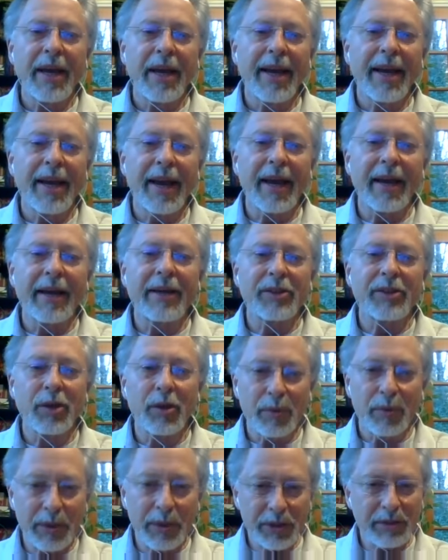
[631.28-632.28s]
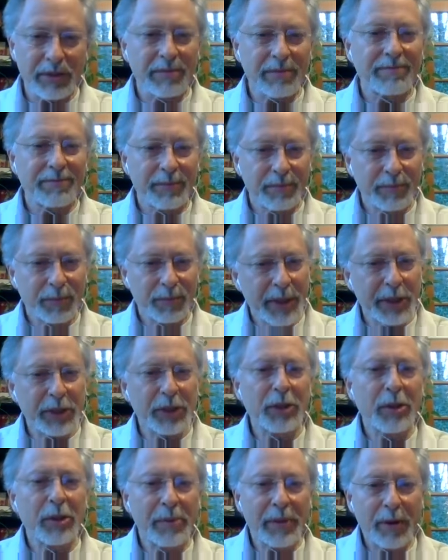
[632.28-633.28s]
And so it was
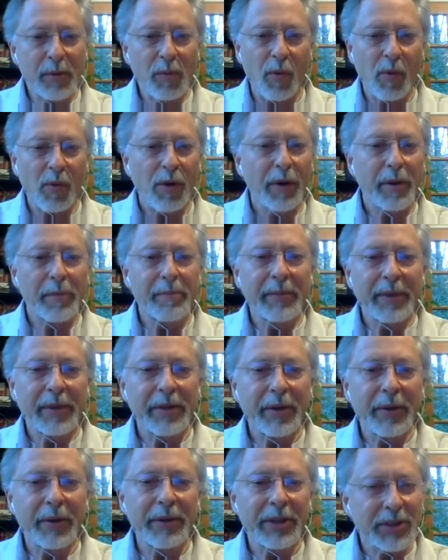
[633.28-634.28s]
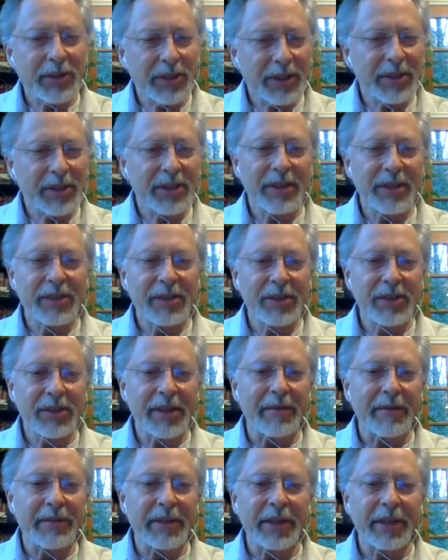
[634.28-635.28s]
reasonably warm, you know, in the 60s
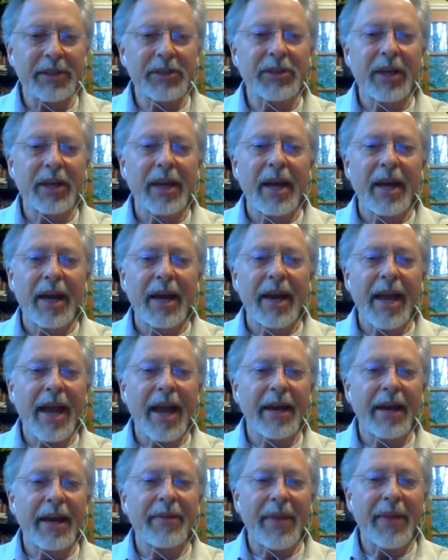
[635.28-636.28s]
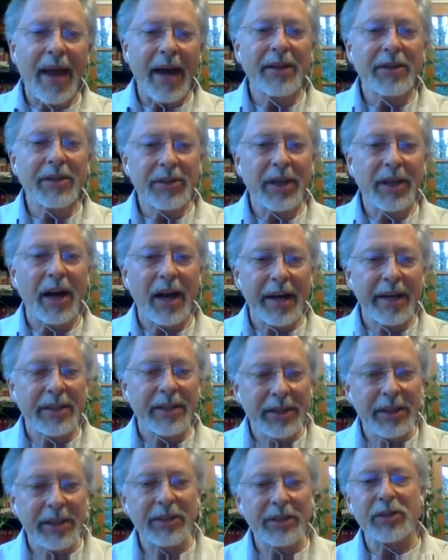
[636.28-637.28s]
and 70s. And that is the high
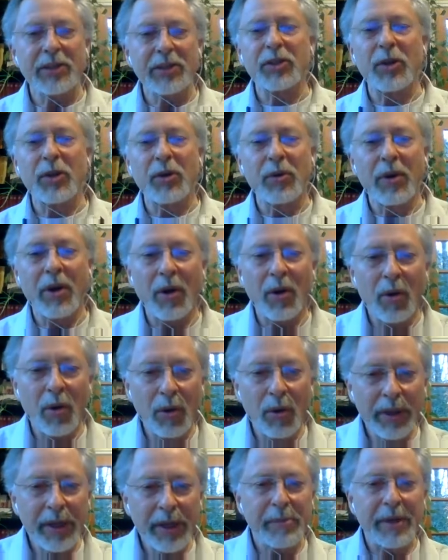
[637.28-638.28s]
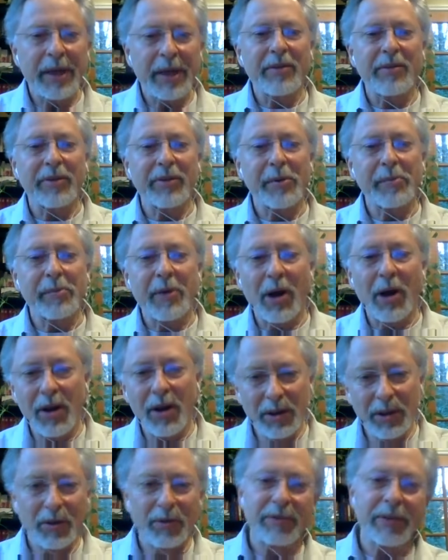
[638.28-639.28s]
season. So holy men from
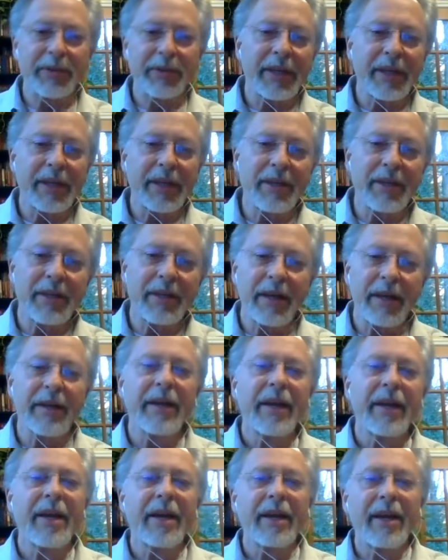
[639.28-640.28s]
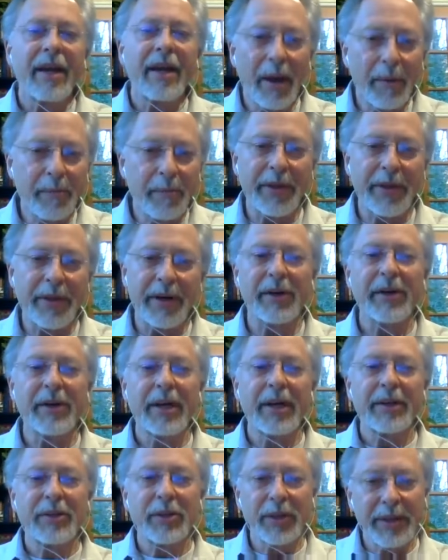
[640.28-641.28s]
all over India come there
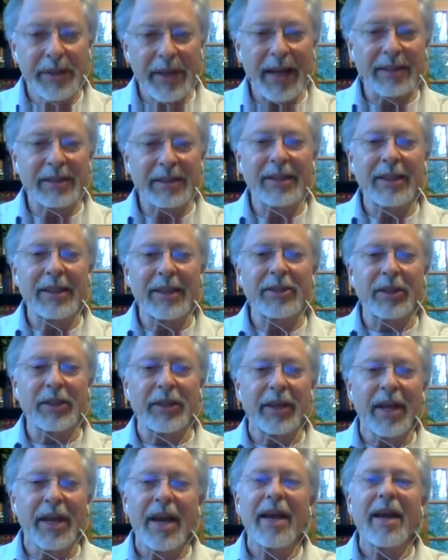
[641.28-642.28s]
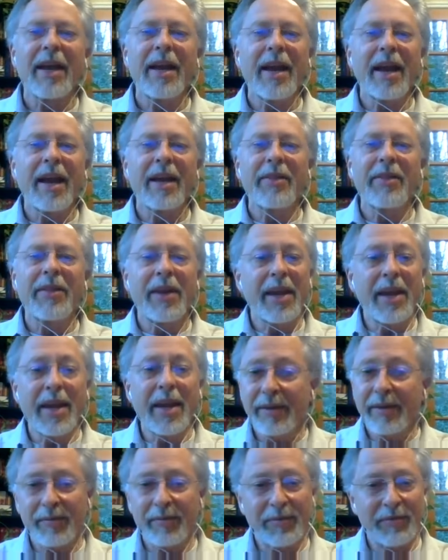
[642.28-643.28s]
during that season. And
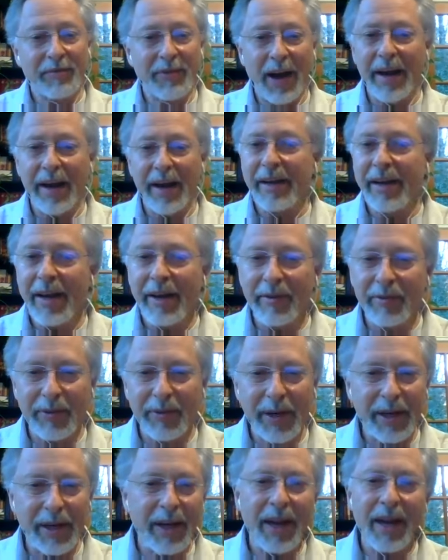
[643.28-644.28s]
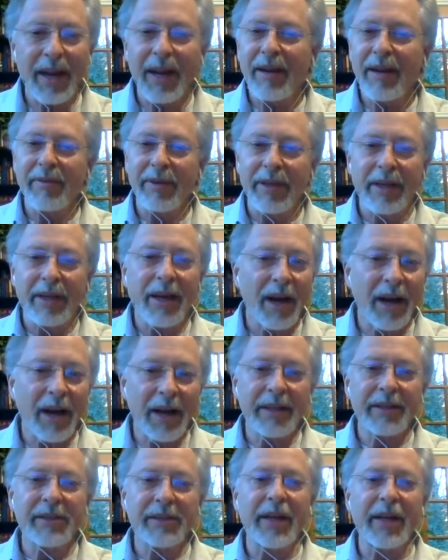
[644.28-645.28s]
they find every cave and
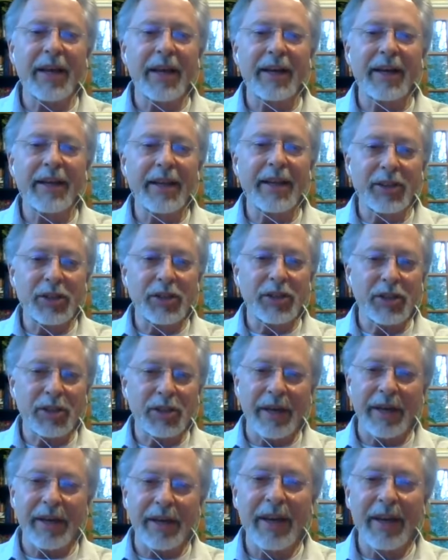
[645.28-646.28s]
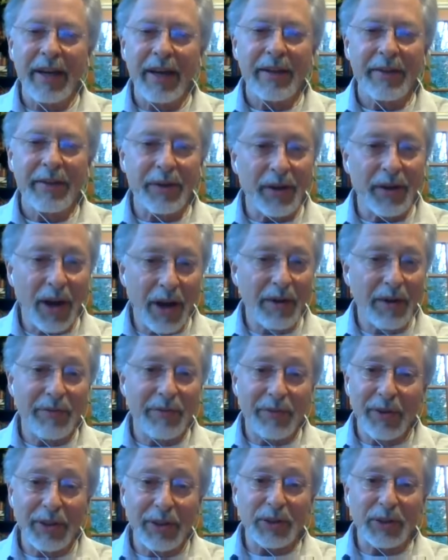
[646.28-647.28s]
hut. And it's just like, they're all
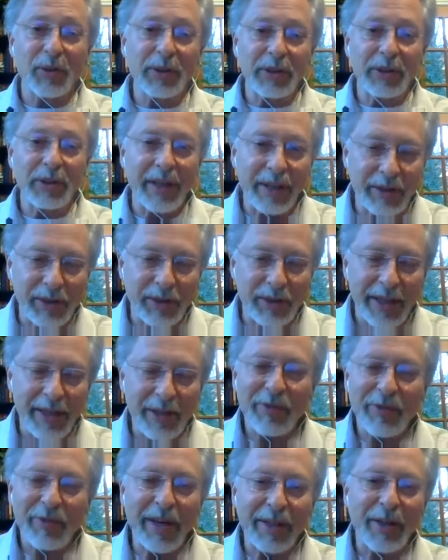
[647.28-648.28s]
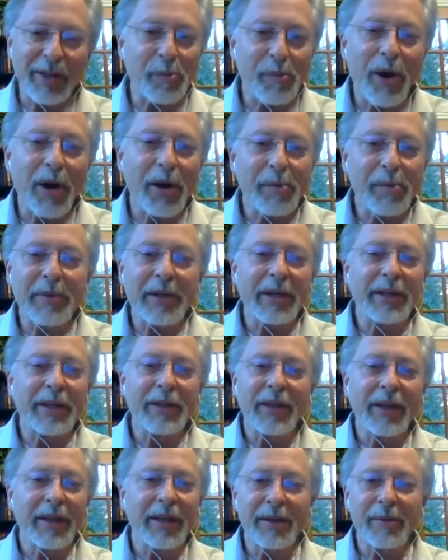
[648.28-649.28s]
full. So it's like trying to find an
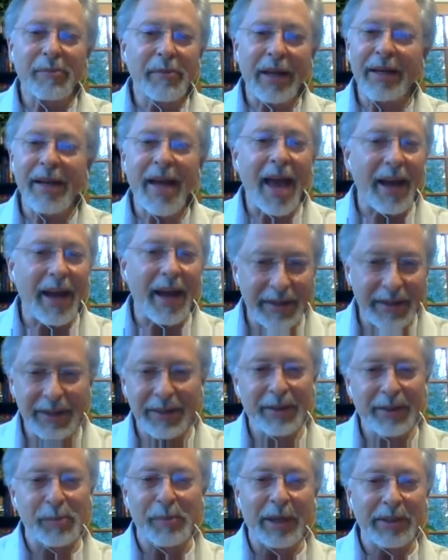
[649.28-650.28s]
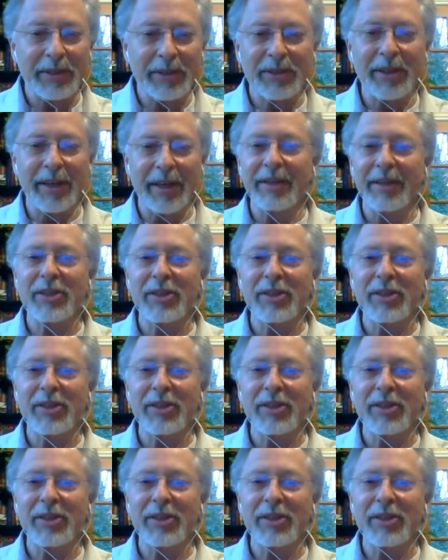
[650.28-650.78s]
apartment in Manhattan, you might say.